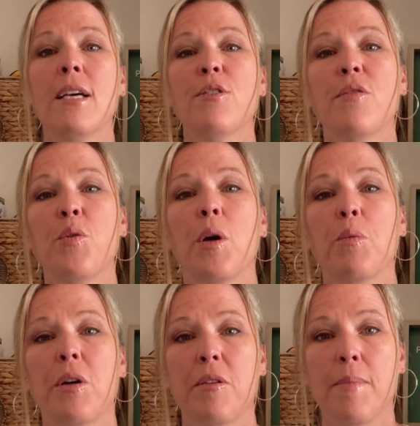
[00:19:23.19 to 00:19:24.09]
So if you want to
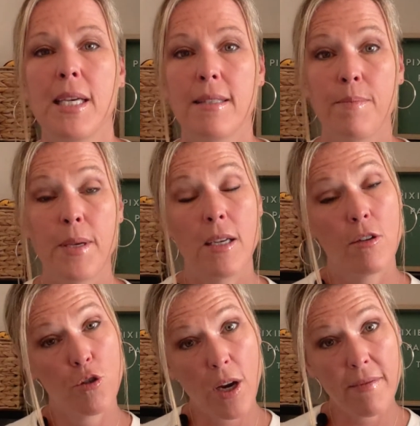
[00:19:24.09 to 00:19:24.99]
work with me as being
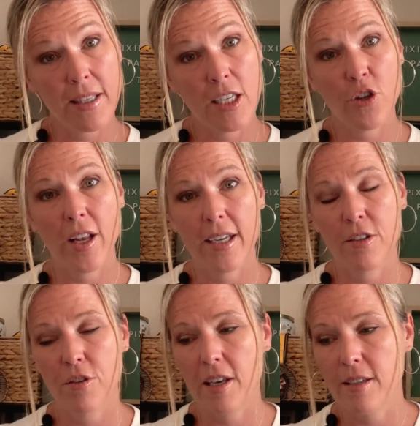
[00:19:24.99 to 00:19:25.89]
your travel agent, I can
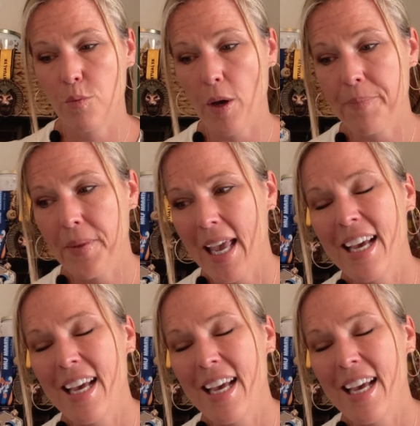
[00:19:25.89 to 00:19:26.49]
do that as well.